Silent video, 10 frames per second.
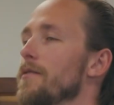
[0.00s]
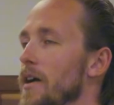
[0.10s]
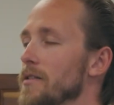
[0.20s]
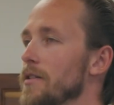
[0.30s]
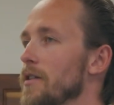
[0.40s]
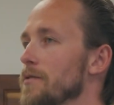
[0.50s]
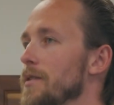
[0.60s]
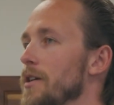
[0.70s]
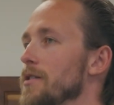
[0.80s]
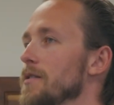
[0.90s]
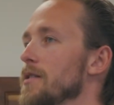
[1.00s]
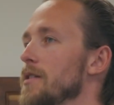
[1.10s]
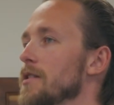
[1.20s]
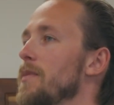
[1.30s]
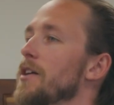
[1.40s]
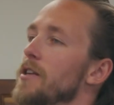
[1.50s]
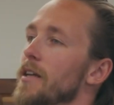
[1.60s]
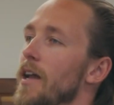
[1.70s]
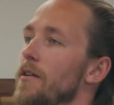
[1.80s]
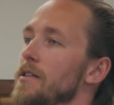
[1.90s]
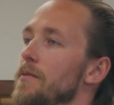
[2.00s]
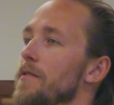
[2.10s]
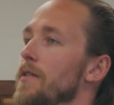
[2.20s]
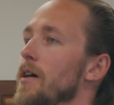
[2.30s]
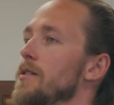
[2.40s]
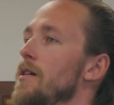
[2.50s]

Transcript: Fastlane Transportation's dispatch and accounting team have cut